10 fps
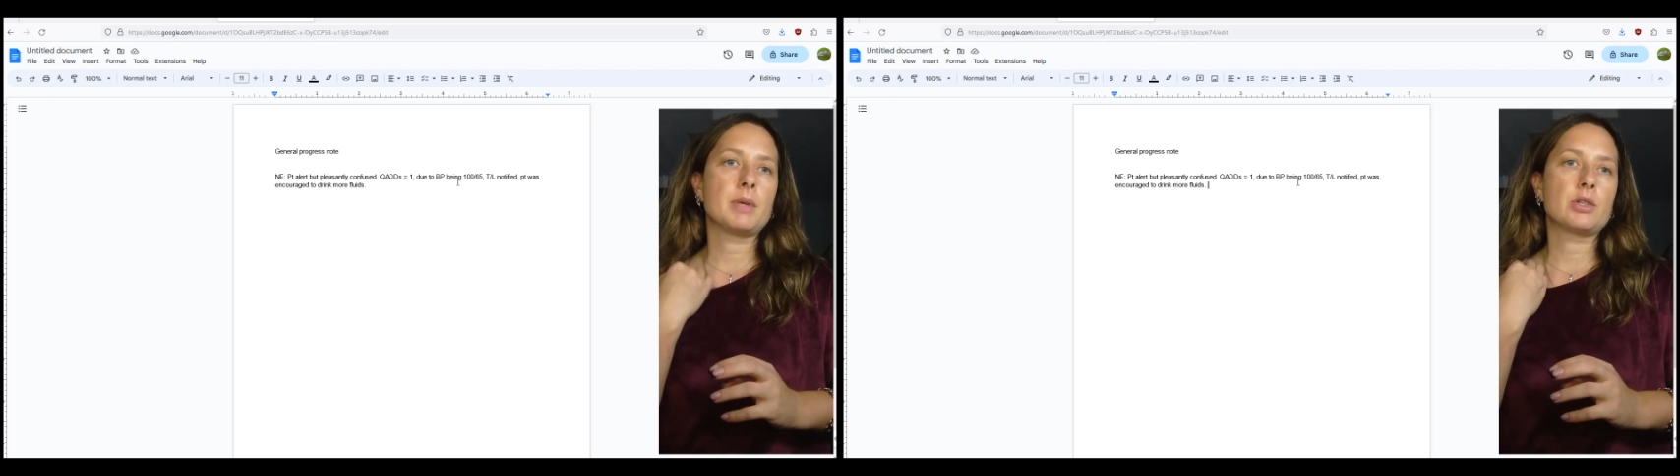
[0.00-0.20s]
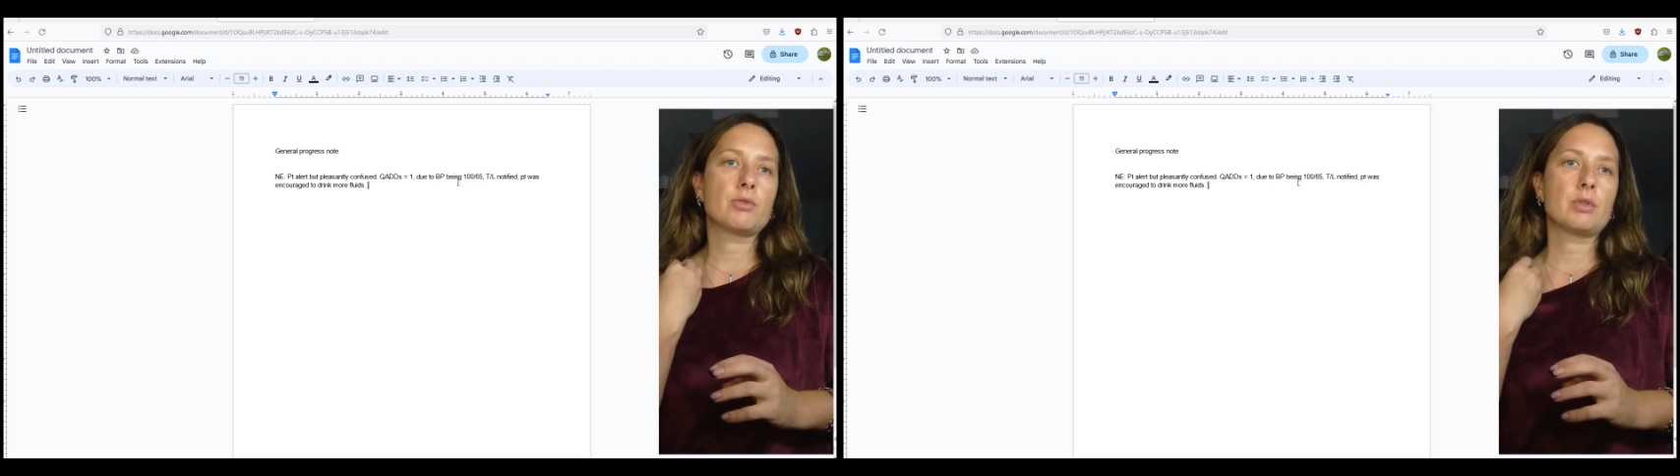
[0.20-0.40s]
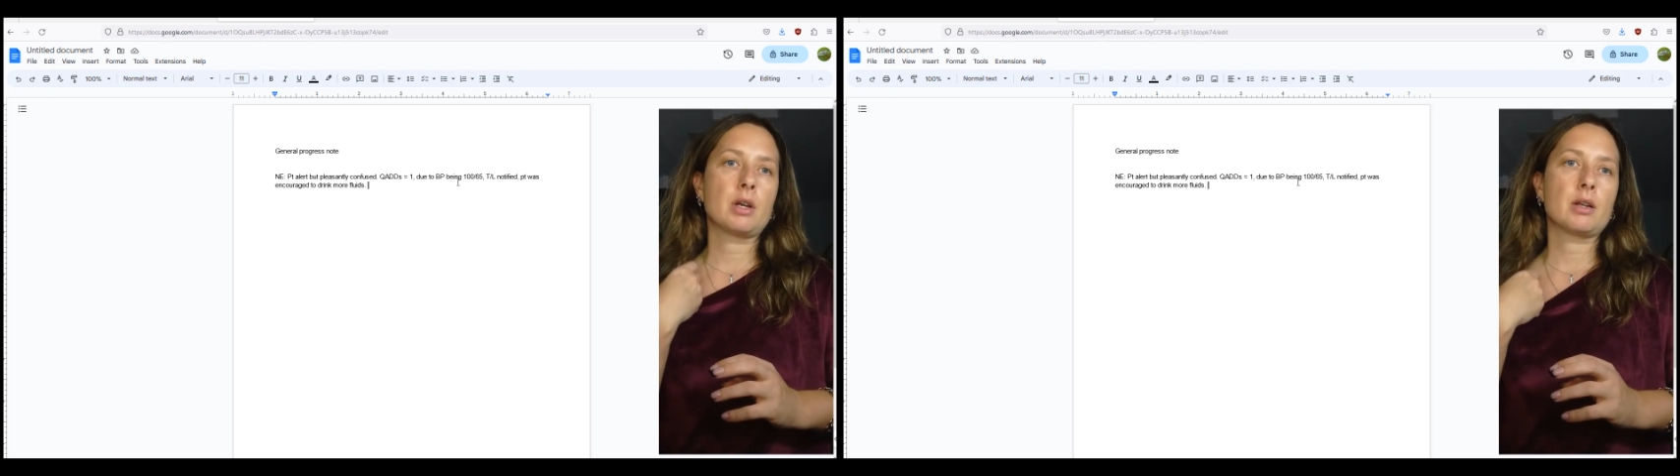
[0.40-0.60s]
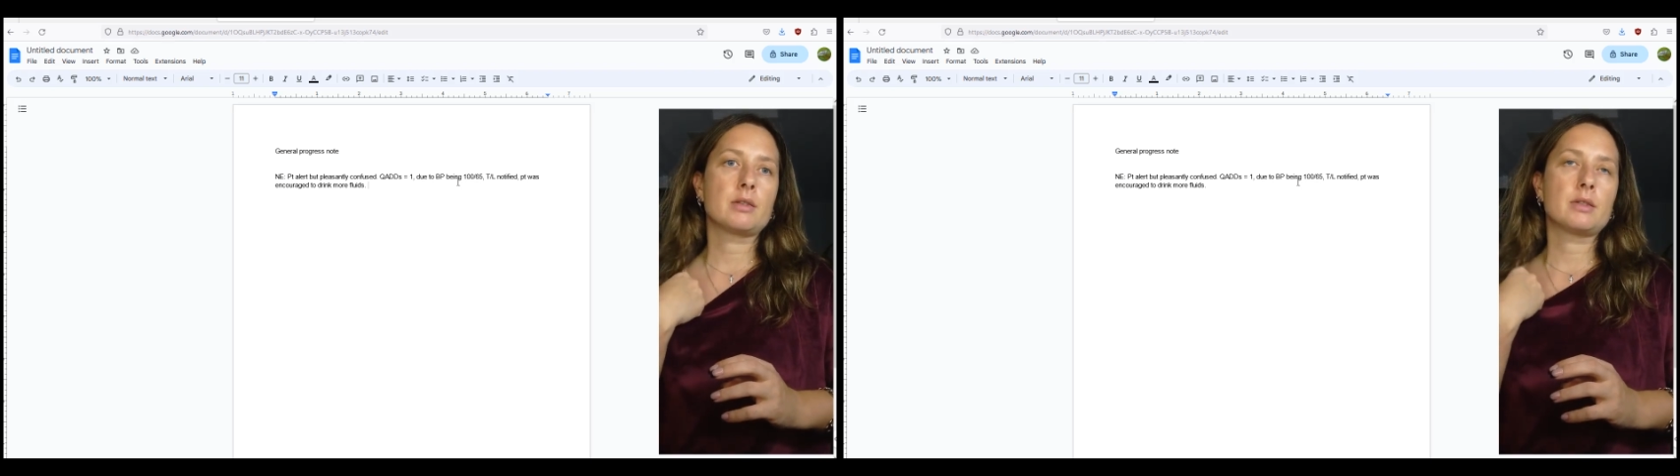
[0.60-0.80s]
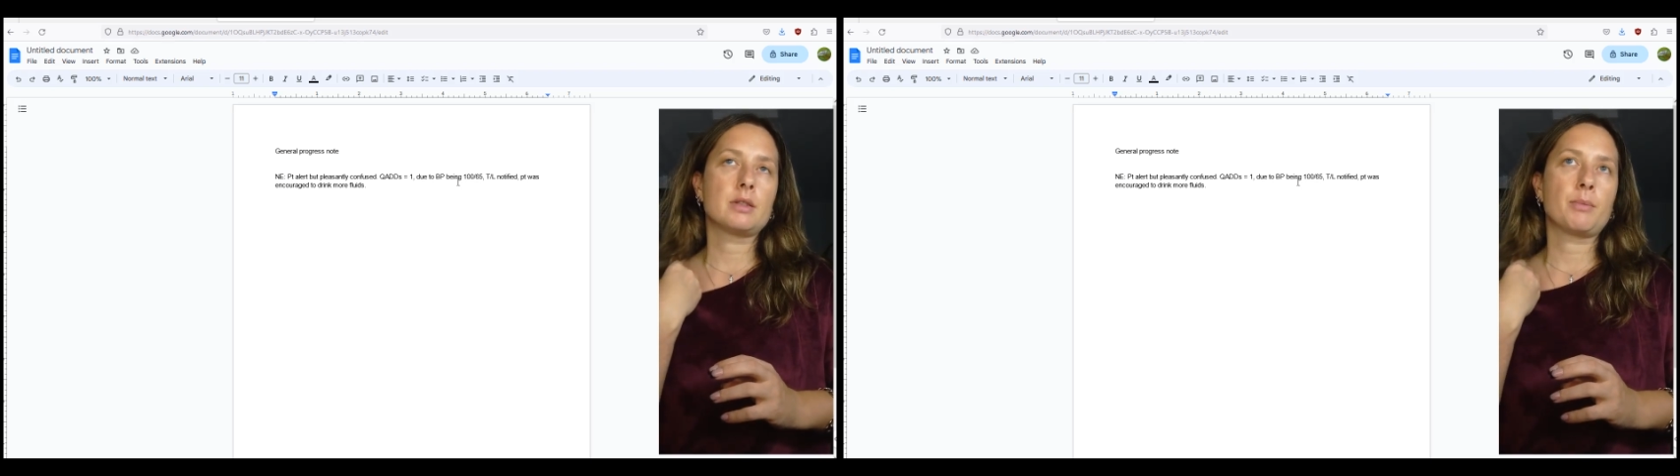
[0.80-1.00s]
make sure
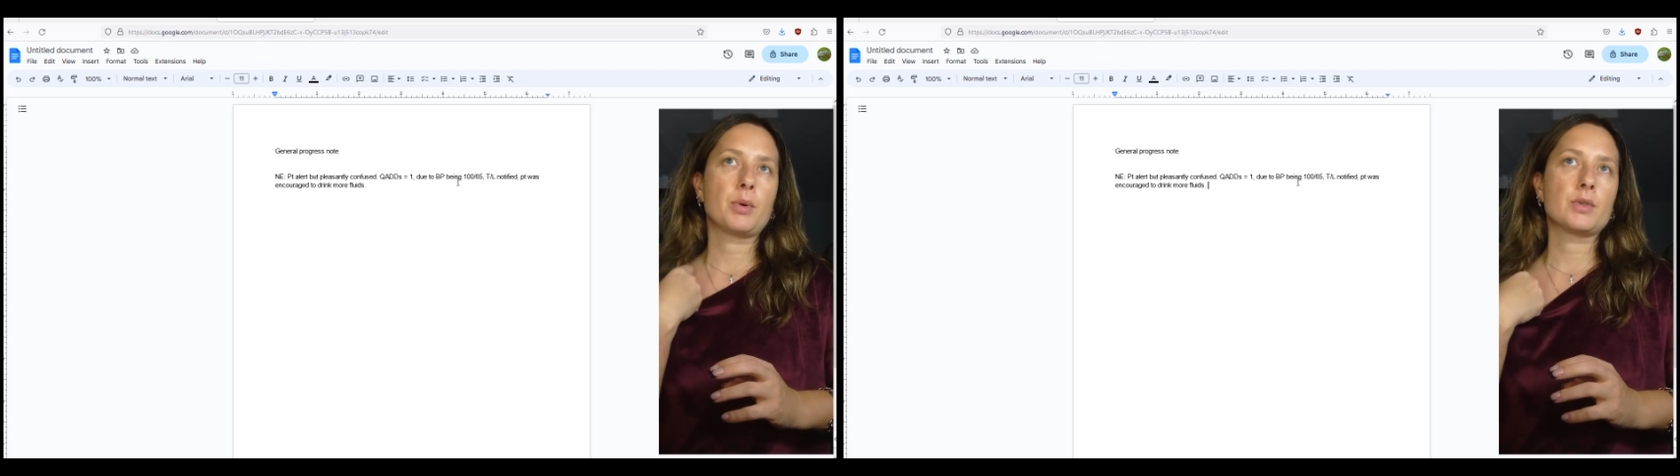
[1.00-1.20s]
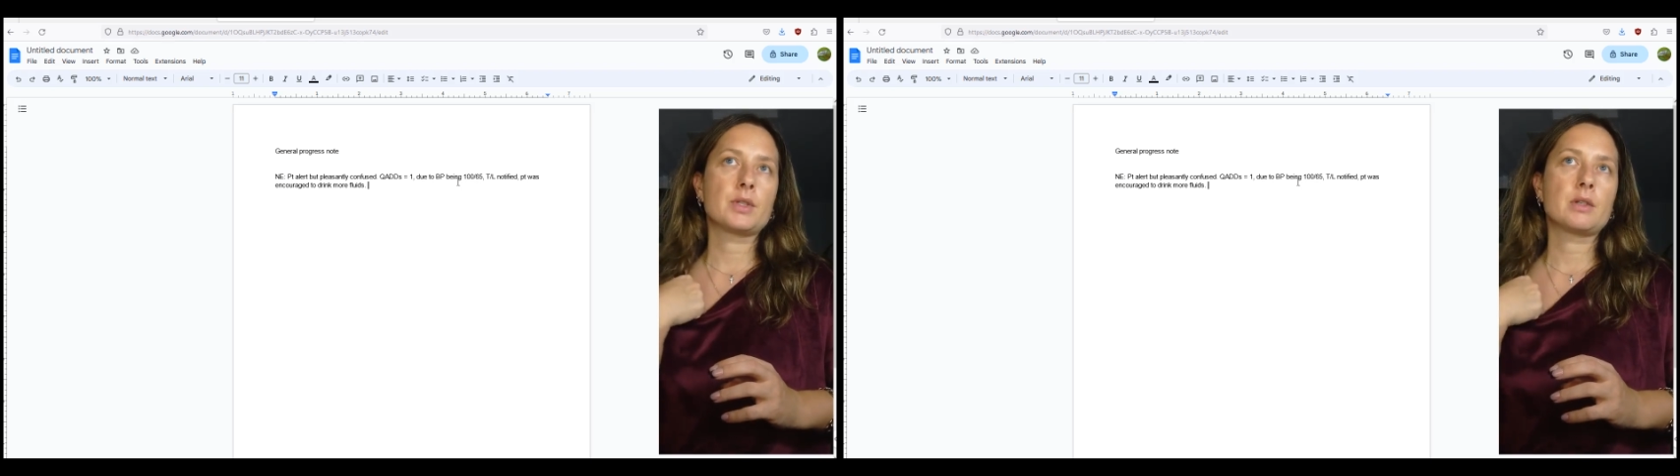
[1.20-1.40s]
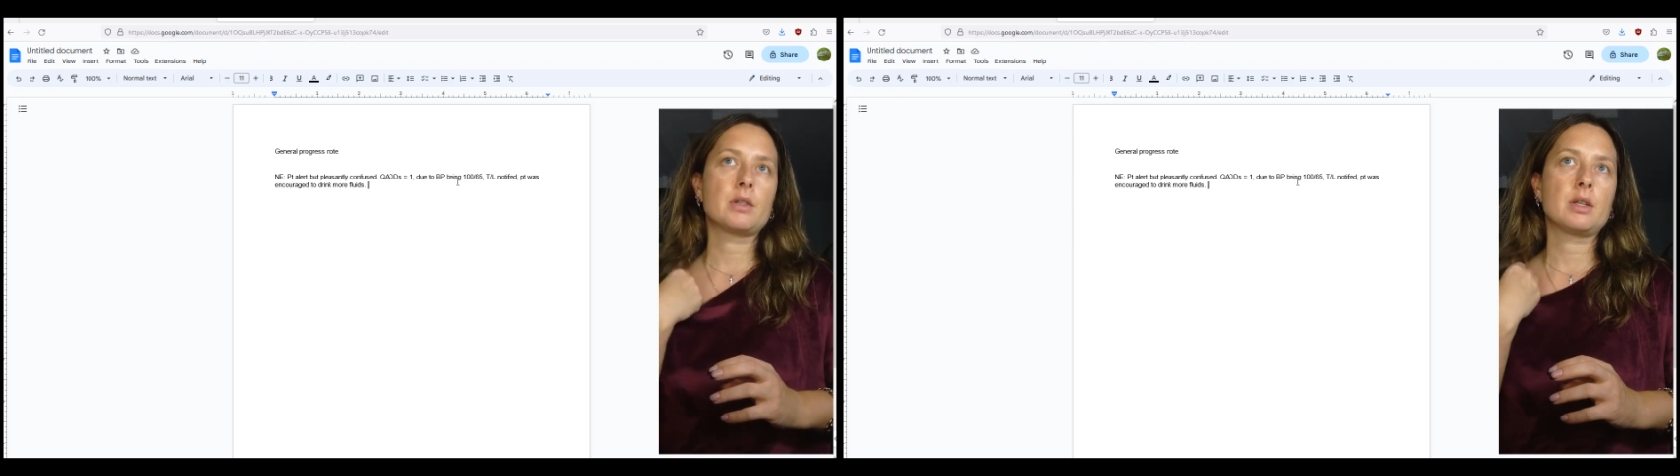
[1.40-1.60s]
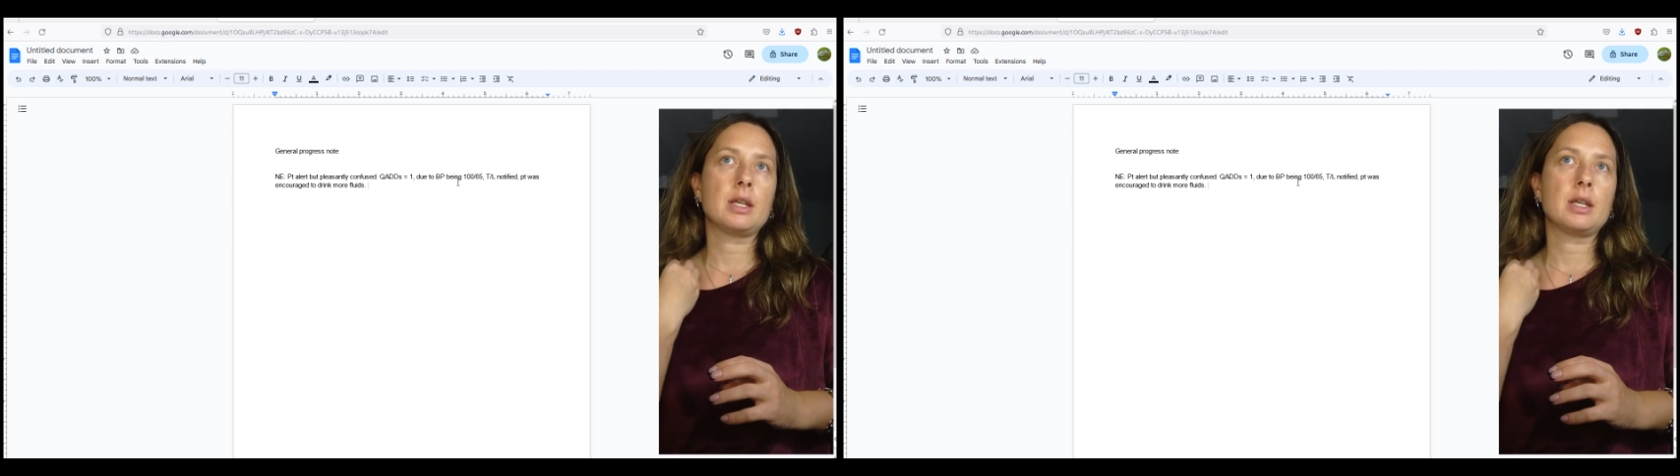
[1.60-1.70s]
that the person